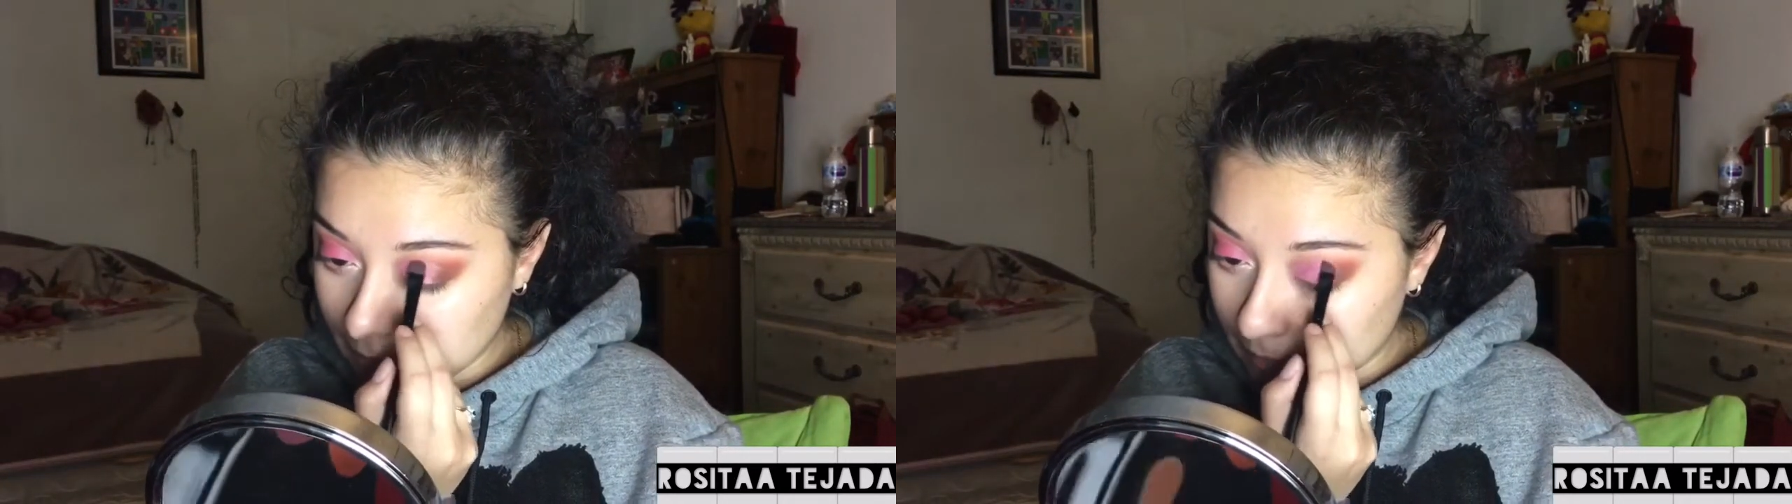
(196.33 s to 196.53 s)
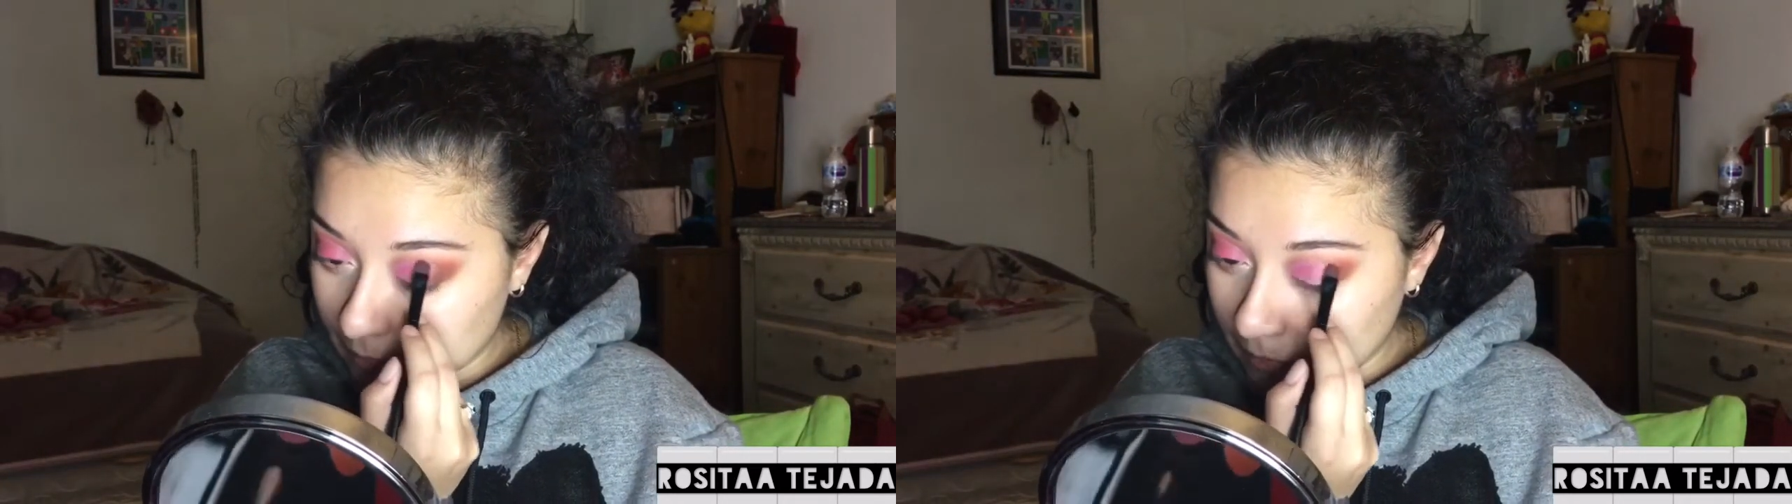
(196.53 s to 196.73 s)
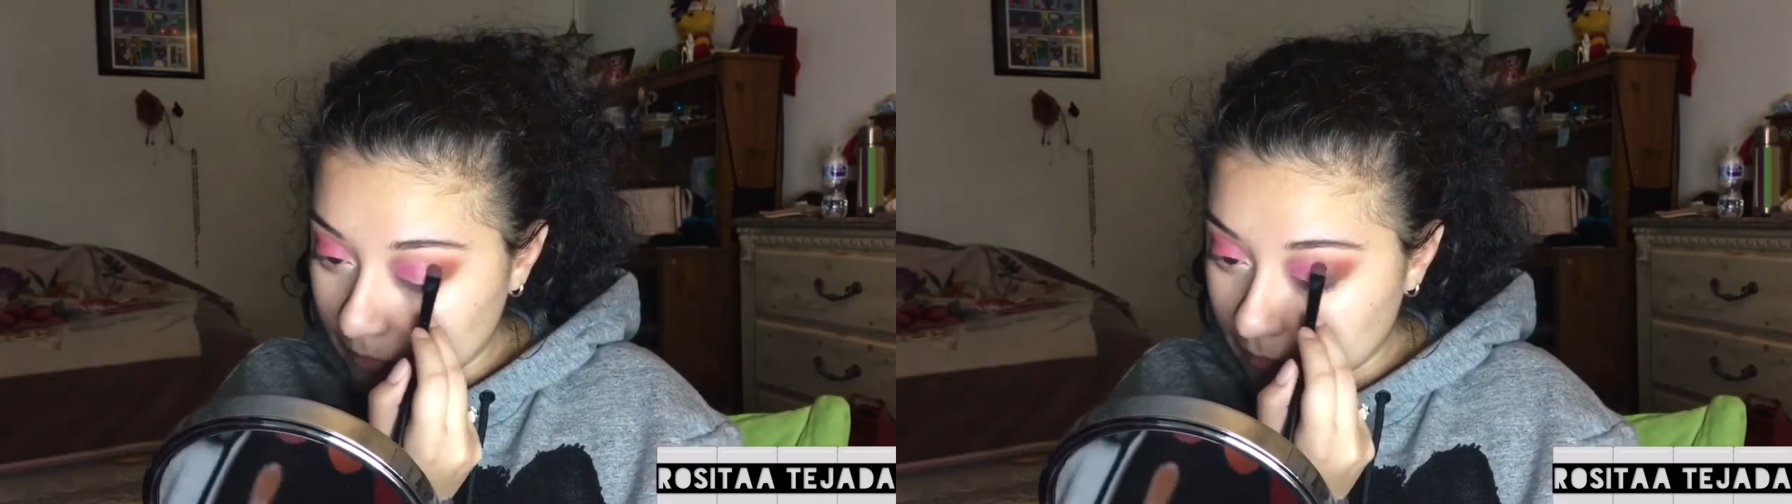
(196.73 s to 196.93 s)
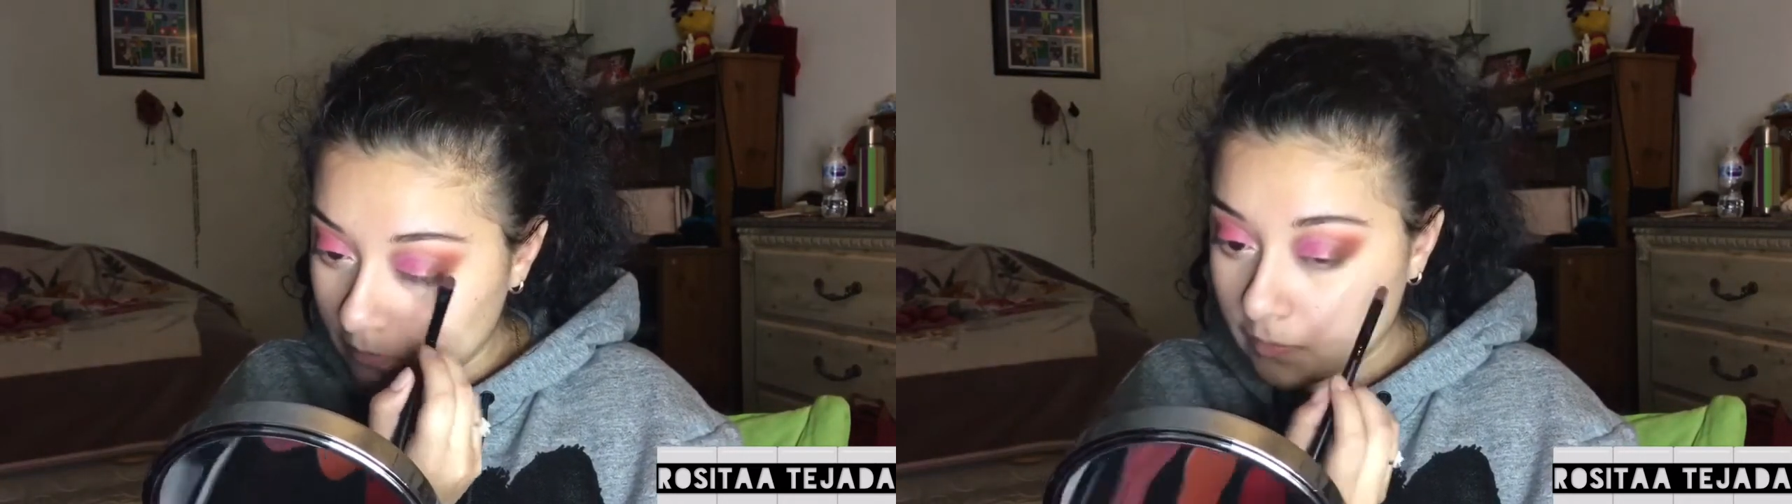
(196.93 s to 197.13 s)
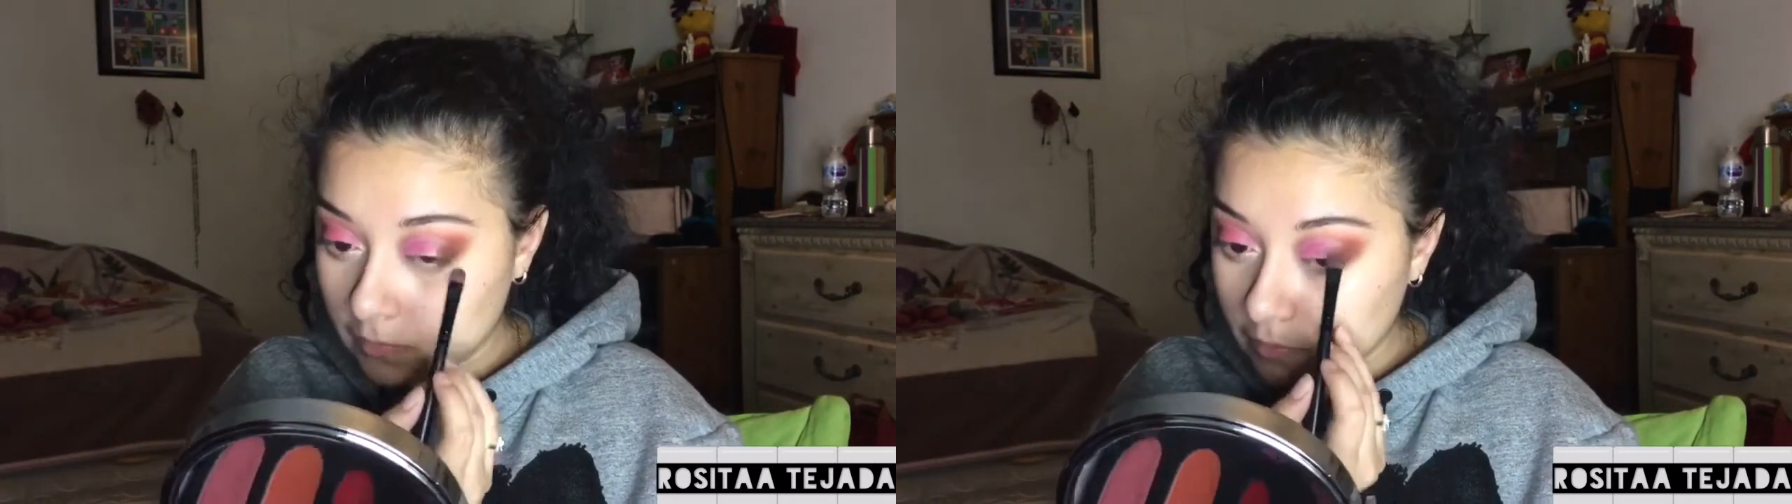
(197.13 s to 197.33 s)
your
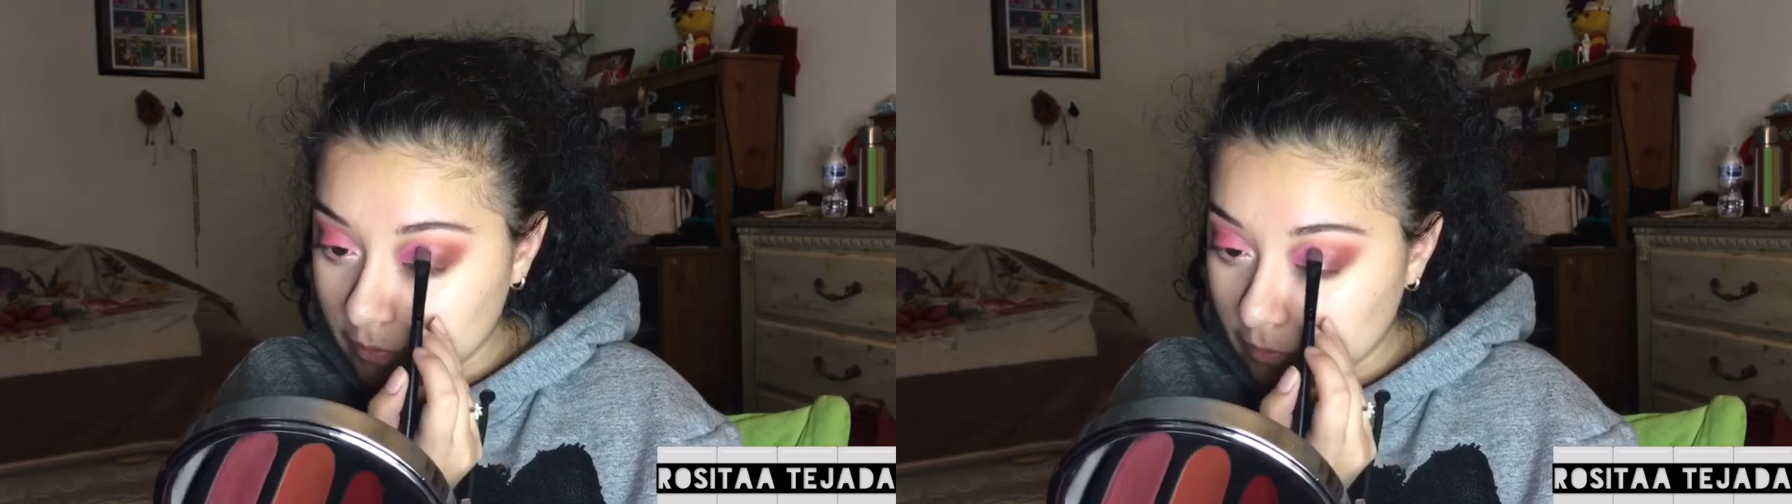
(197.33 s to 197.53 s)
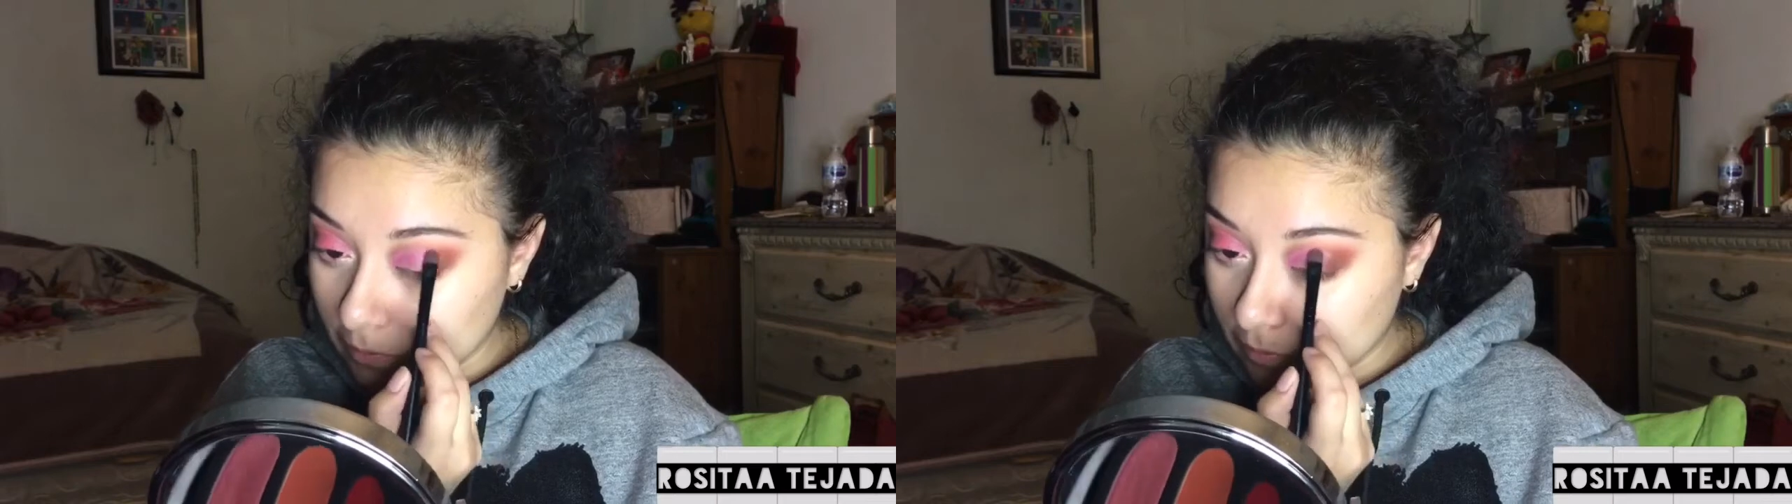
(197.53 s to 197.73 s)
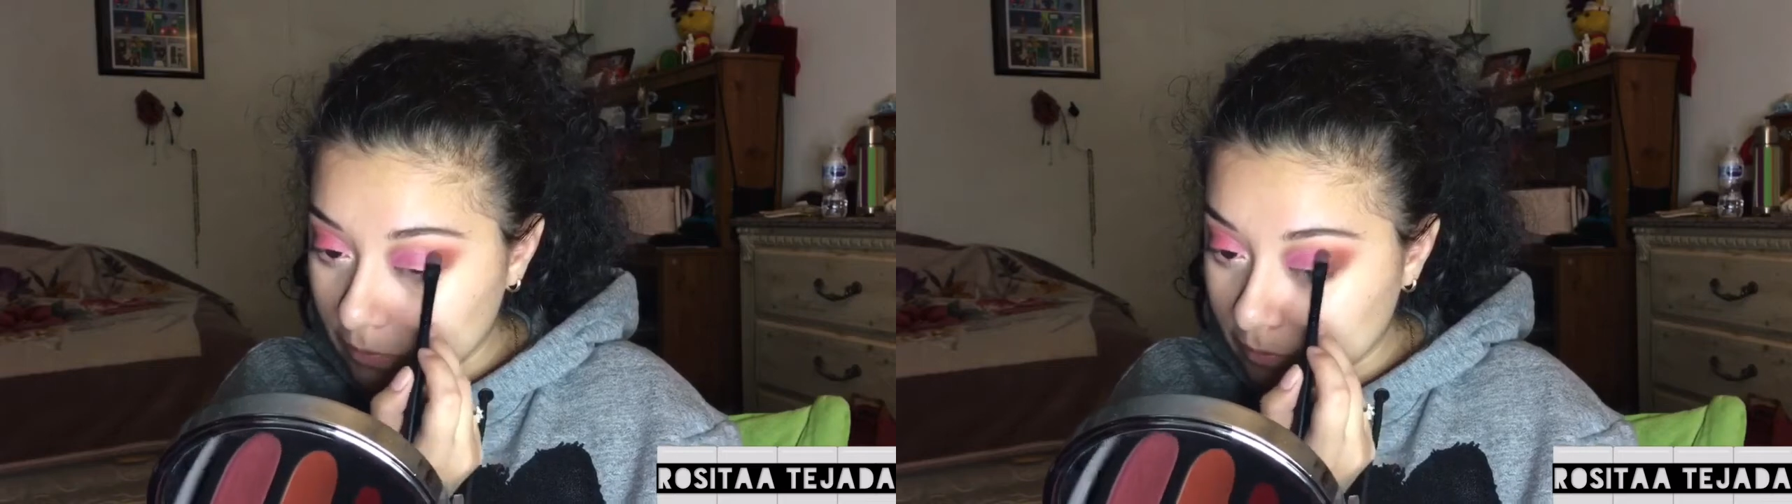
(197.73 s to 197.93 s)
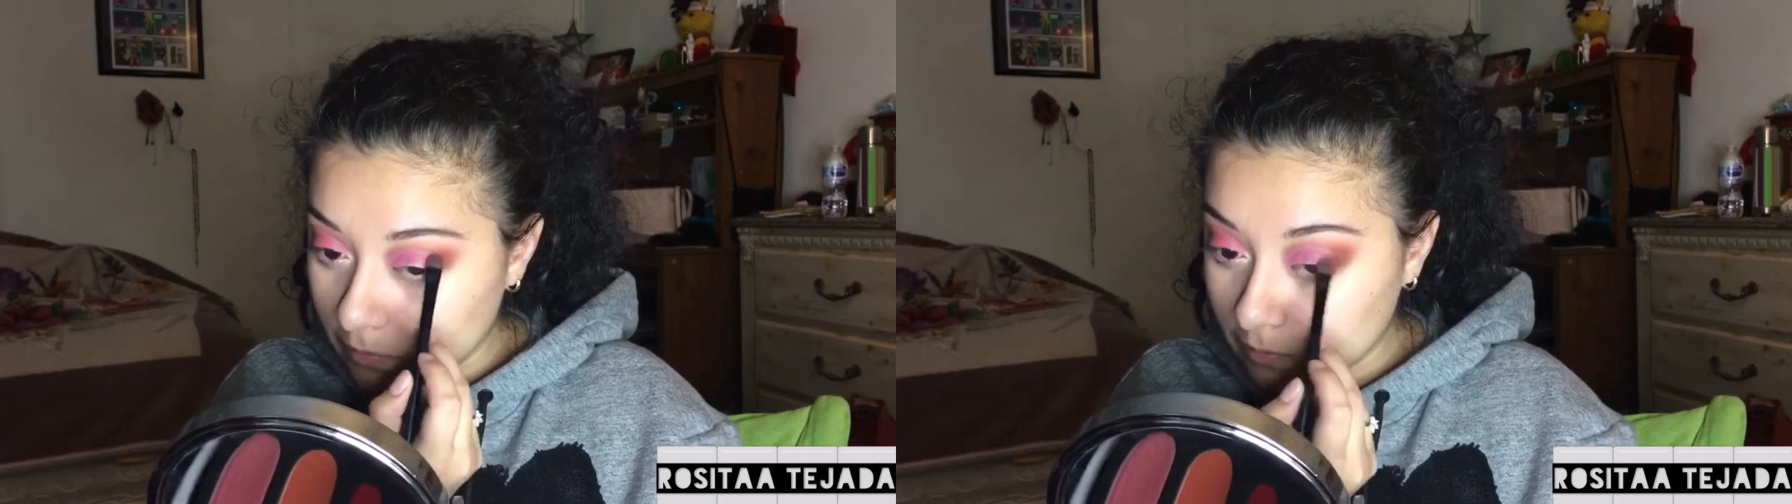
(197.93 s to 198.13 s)
brush with